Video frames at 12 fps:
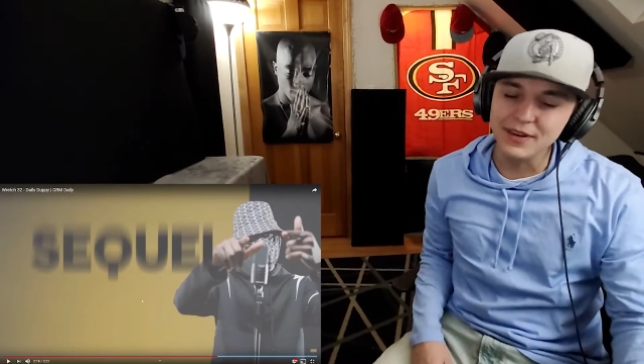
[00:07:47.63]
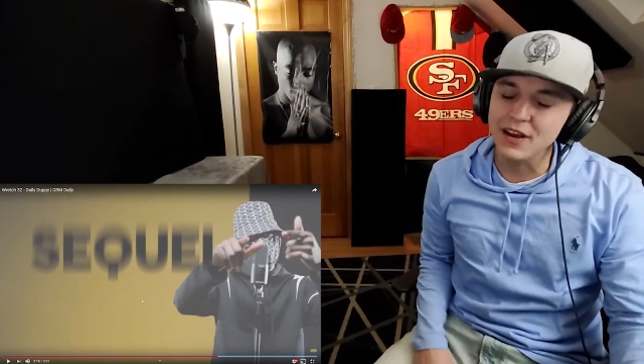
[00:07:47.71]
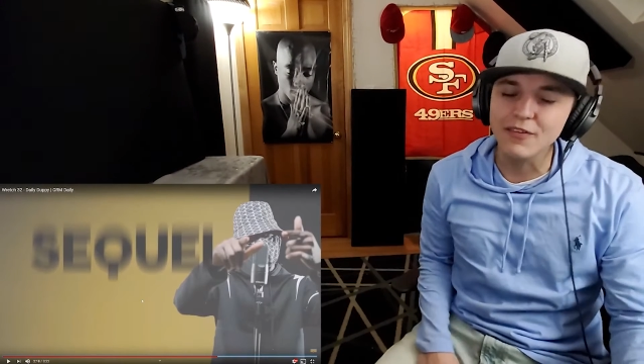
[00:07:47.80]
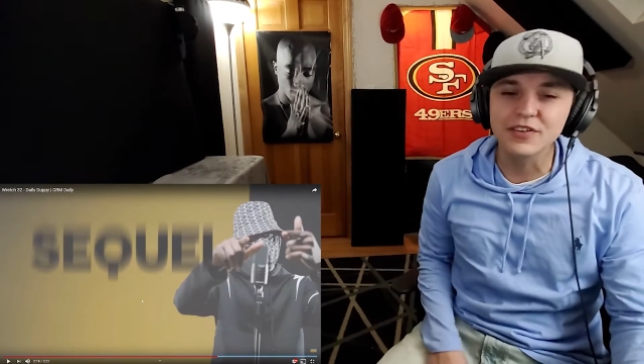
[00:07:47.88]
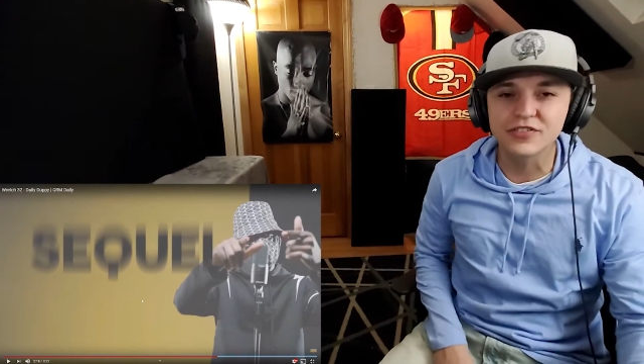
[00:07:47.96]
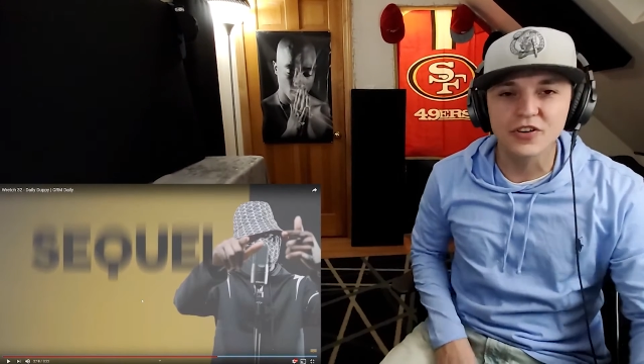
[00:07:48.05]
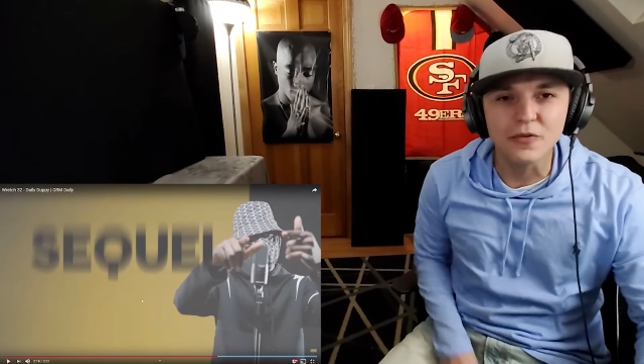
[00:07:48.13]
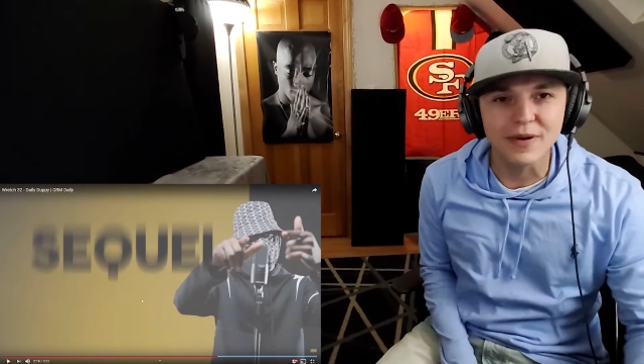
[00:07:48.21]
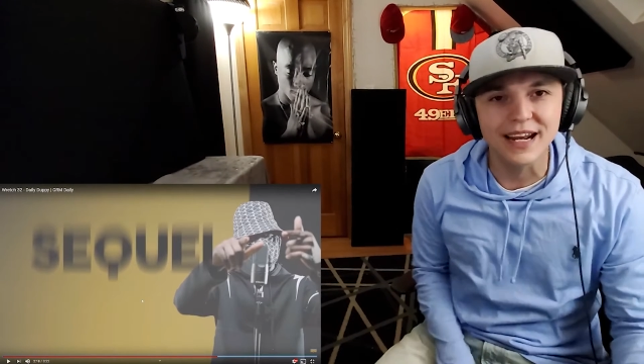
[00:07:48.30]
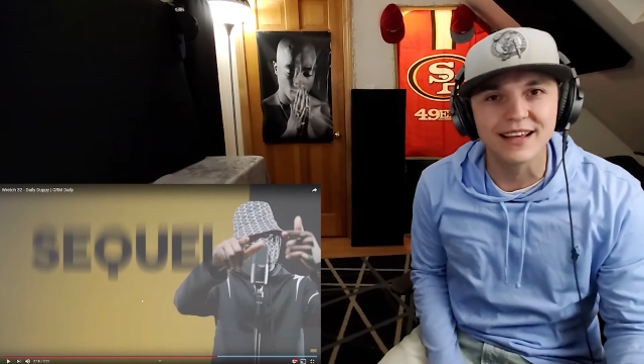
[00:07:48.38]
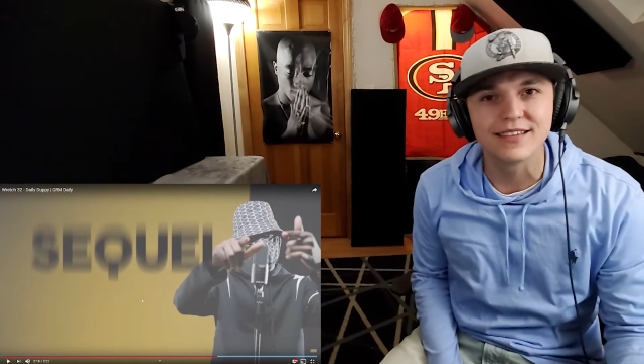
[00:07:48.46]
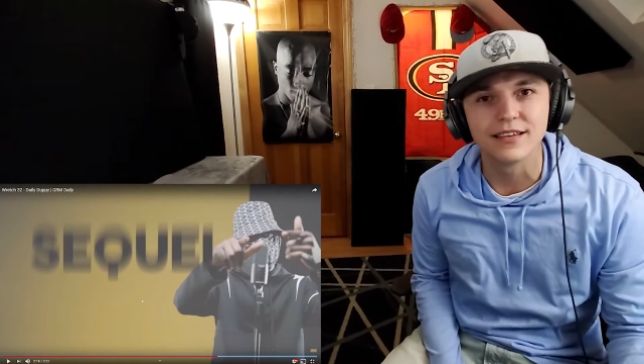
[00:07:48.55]
We over two
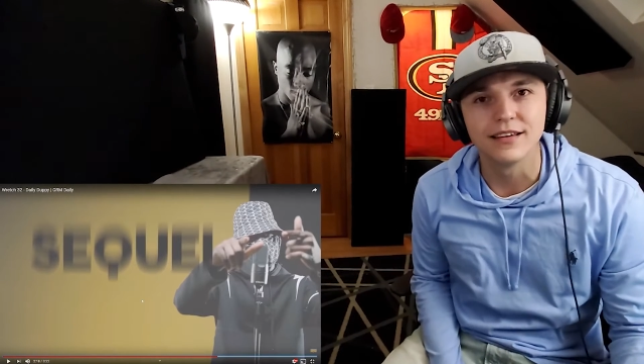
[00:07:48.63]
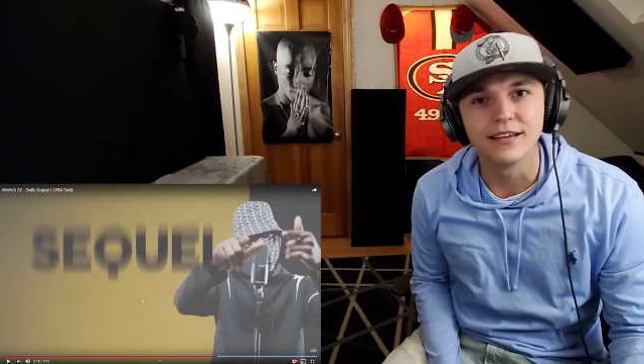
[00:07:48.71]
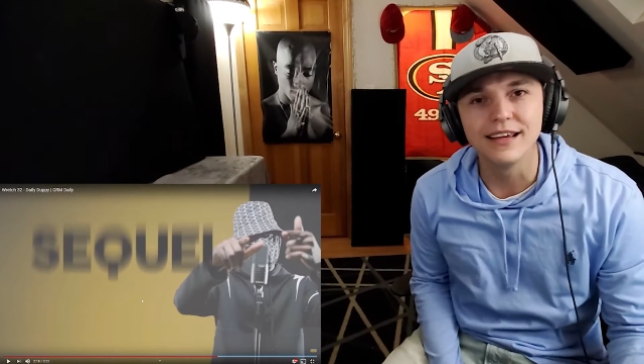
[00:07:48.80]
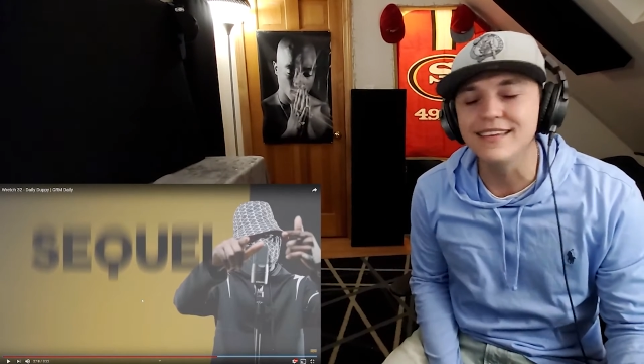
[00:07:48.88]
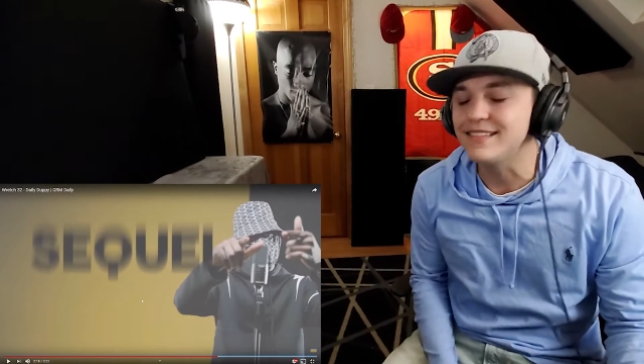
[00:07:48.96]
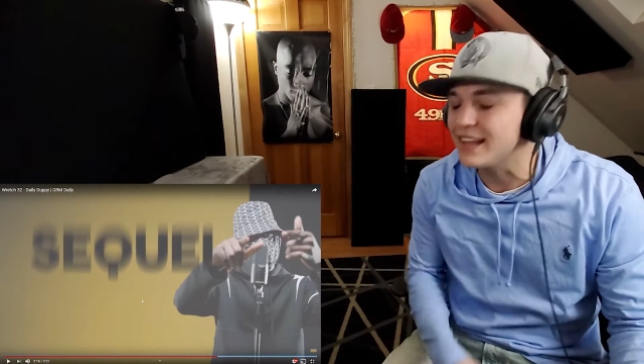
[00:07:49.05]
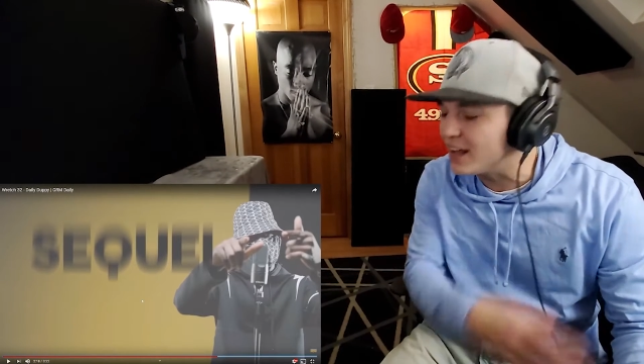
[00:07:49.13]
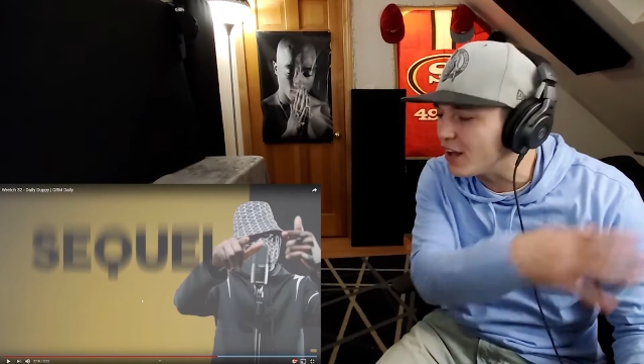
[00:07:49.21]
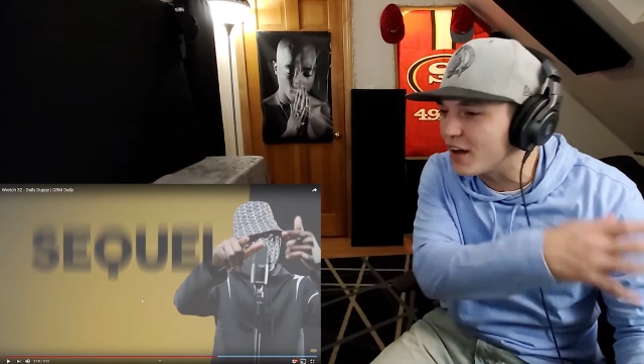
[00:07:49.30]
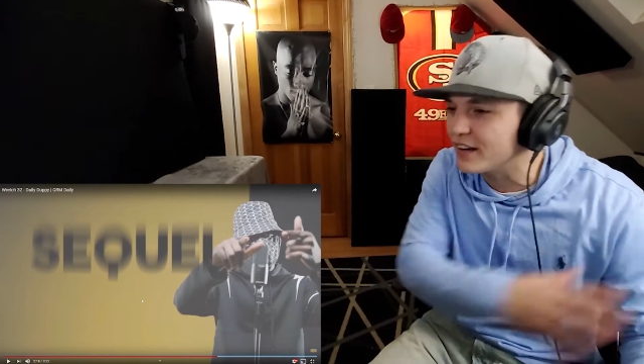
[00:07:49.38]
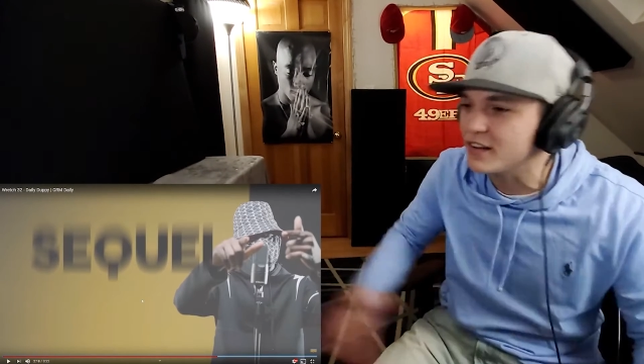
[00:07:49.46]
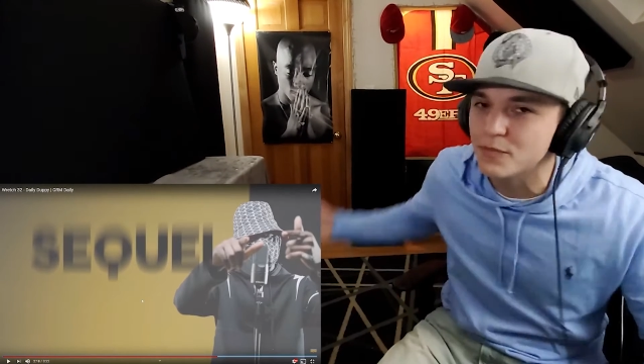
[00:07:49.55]
minutes. He's
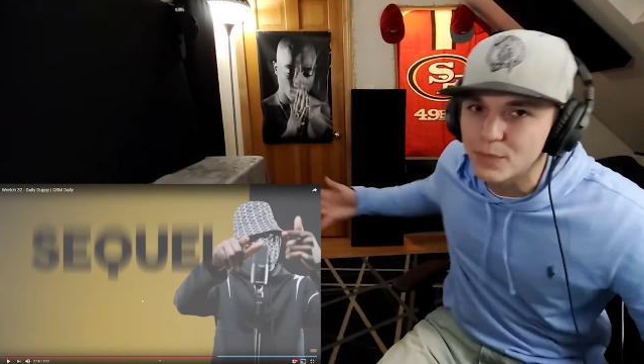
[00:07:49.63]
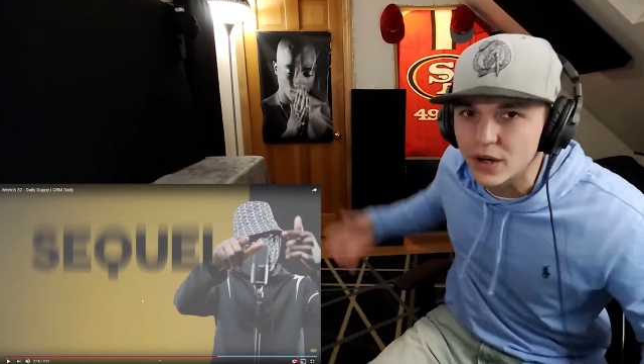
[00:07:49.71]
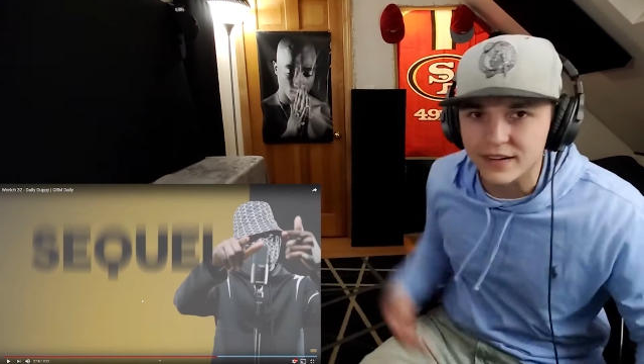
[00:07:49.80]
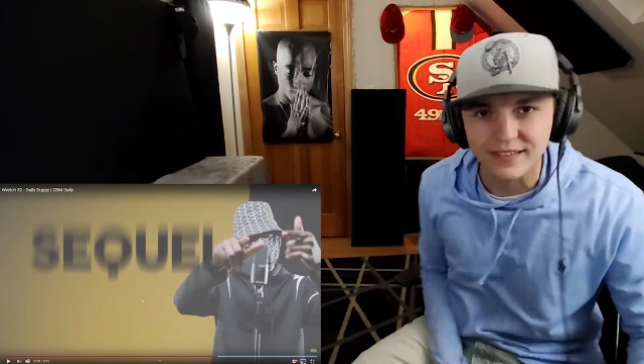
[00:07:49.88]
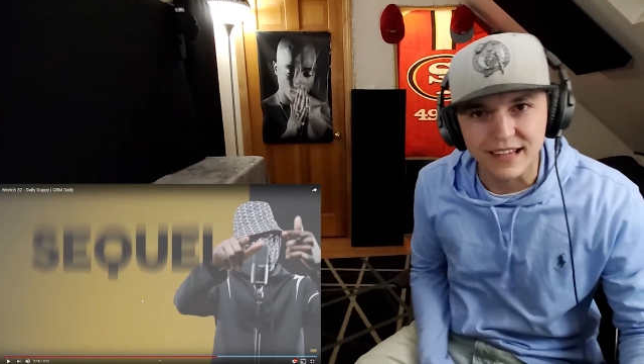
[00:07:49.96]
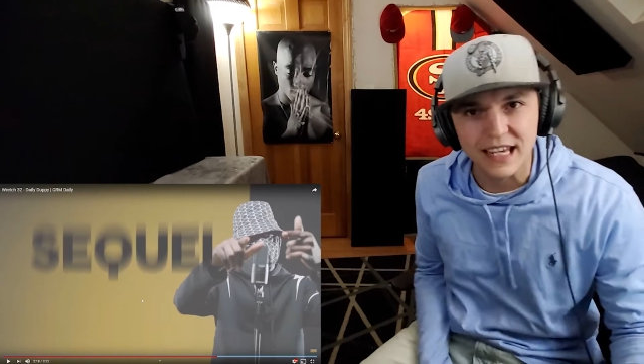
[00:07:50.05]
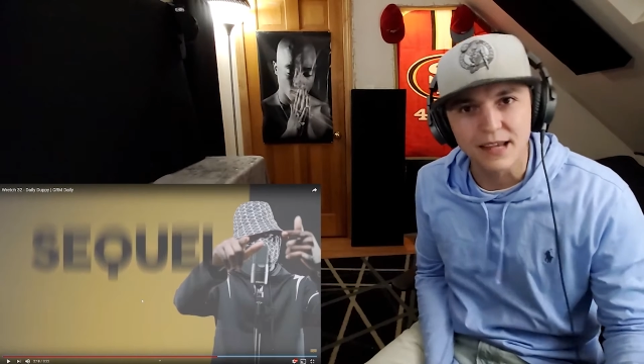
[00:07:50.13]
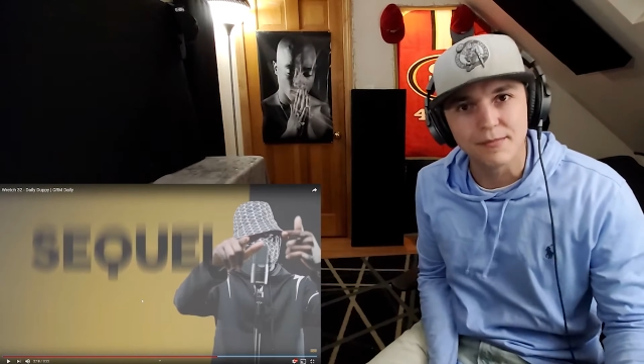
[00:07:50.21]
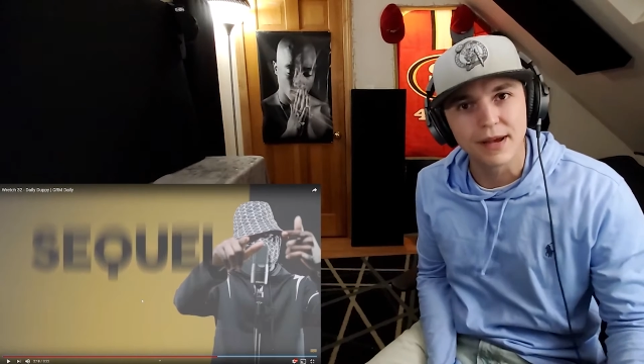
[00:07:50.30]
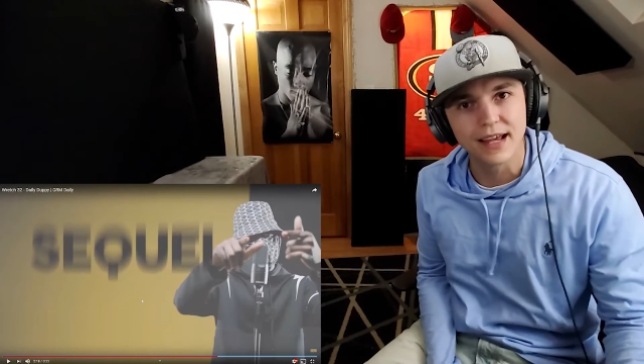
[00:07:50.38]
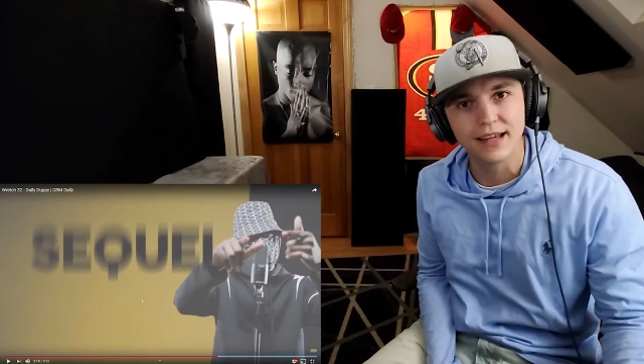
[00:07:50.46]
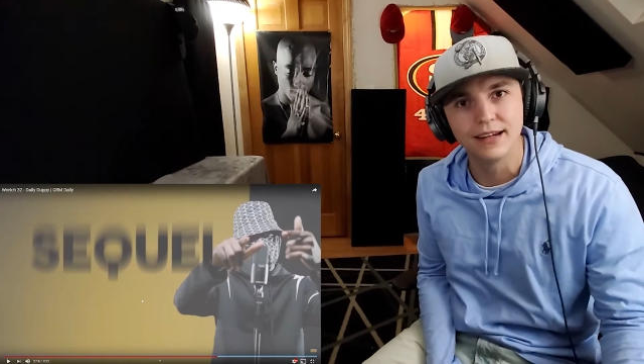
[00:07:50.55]
still on his book
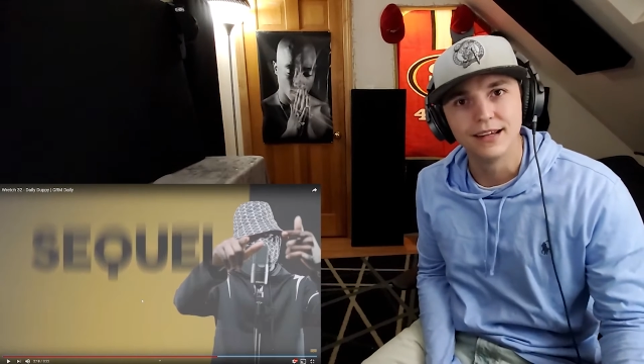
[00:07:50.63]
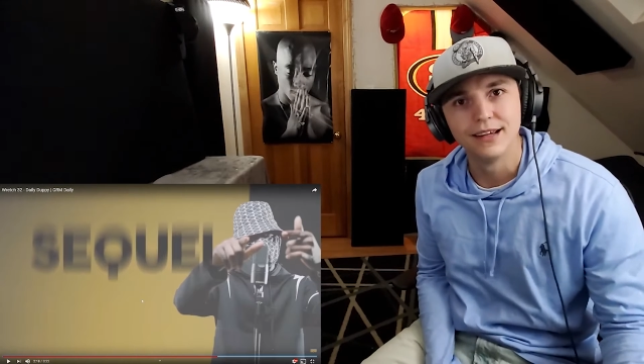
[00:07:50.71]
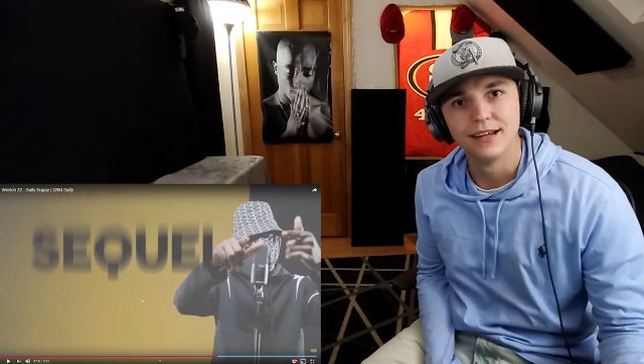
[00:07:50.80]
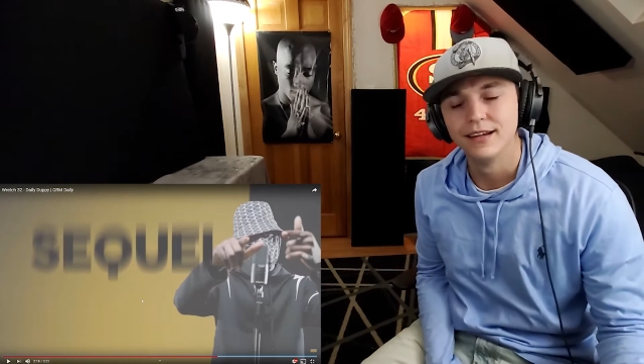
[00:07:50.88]
scheme, man.